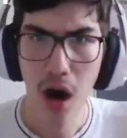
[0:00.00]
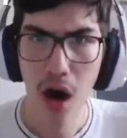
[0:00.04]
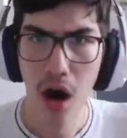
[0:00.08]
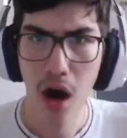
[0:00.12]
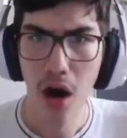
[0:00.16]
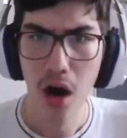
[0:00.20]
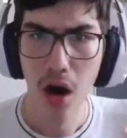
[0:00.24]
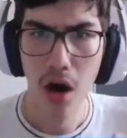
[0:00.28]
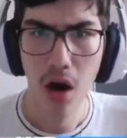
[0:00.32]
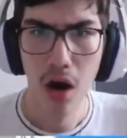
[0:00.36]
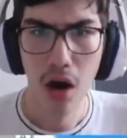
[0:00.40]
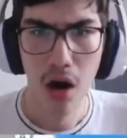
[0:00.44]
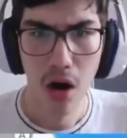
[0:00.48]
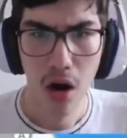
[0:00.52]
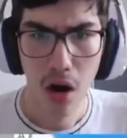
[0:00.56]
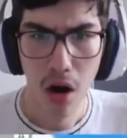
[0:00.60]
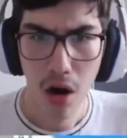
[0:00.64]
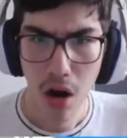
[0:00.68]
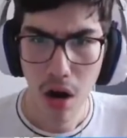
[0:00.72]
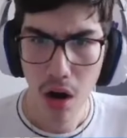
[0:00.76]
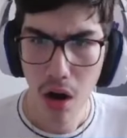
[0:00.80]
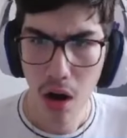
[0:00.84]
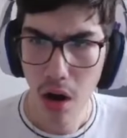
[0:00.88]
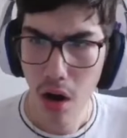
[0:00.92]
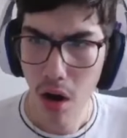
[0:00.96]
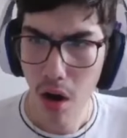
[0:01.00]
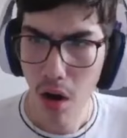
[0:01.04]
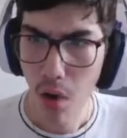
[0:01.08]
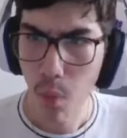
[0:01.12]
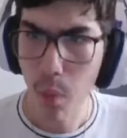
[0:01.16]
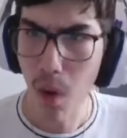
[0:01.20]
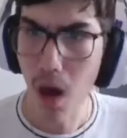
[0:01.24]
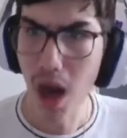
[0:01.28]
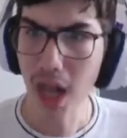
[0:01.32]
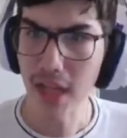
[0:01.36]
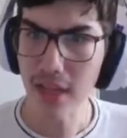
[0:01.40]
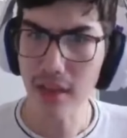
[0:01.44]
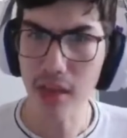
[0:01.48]
What? Yo. What
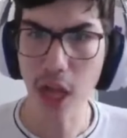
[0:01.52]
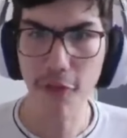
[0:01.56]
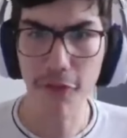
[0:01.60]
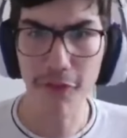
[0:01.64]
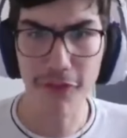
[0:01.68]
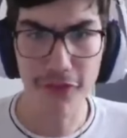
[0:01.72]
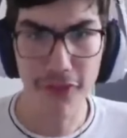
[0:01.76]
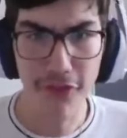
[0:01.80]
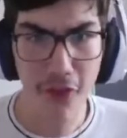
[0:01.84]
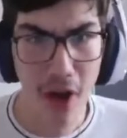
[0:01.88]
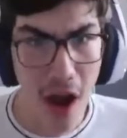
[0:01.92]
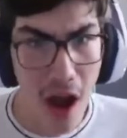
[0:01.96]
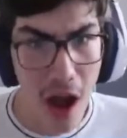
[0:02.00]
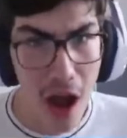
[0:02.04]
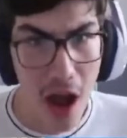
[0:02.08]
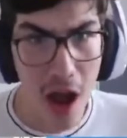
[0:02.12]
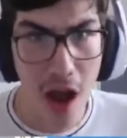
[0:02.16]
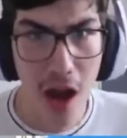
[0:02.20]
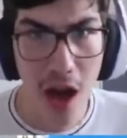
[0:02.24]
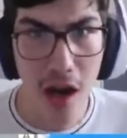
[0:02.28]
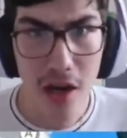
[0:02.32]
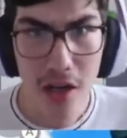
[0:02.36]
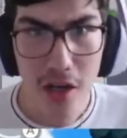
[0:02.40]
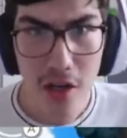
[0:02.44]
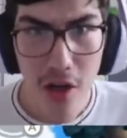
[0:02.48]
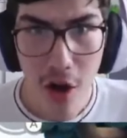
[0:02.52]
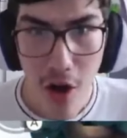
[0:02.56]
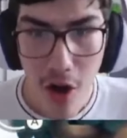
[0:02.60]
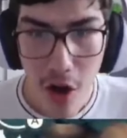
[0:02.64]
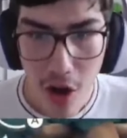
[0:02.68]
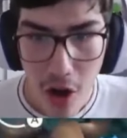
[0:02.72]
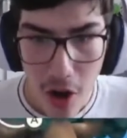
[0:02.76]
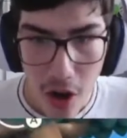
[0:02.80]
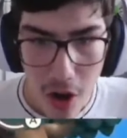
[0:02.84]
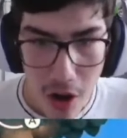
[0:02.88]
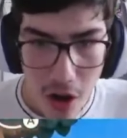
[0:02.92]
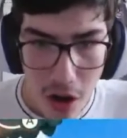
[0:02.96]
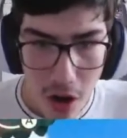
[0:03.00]
the fuck? What is
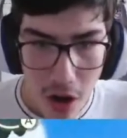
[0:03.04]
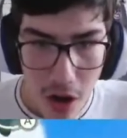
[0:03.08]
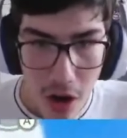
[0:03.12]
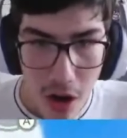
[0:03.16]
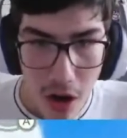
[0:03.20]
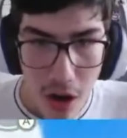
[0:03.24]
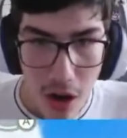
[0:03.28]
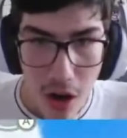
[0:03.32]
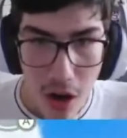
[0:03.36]
this? This.